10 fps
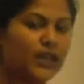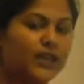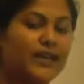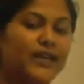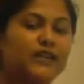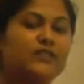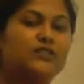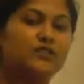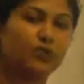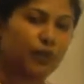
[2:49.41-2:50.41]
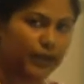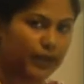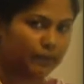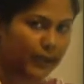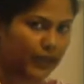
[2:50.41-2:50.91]
It directs the
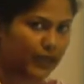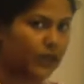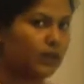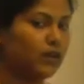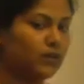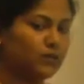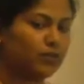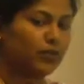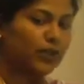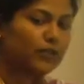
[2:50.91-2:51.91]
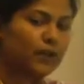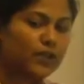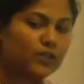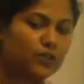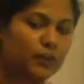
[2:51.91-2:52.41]
drawee
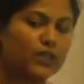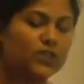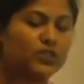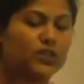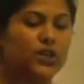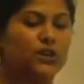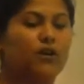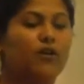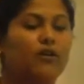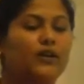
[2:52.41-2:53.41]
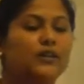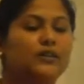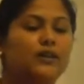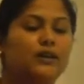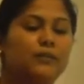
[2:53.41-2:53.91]
bank to pay the check on it